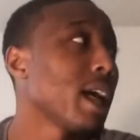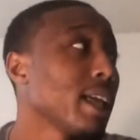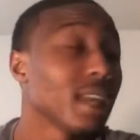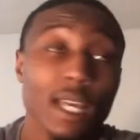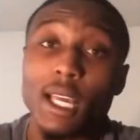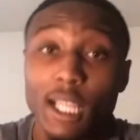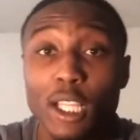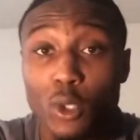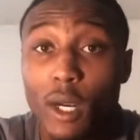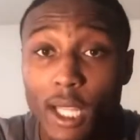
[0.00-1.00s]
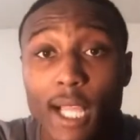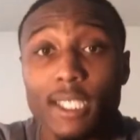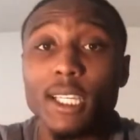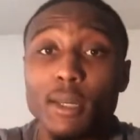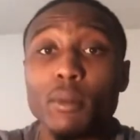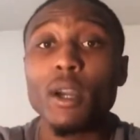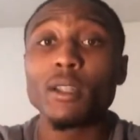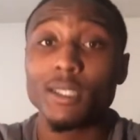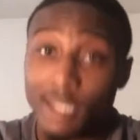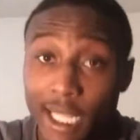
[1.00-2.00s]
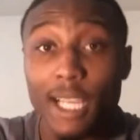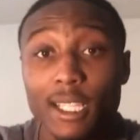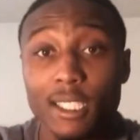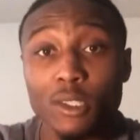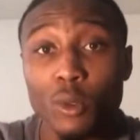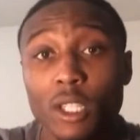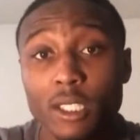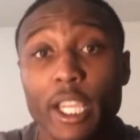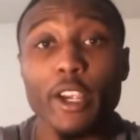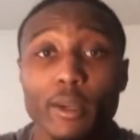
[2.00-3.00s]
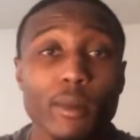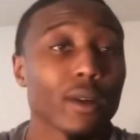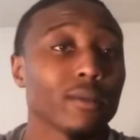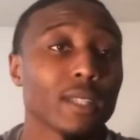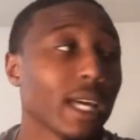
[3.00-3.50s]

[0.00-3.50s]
Like, in 2019, bro, niggas is really scary, bro.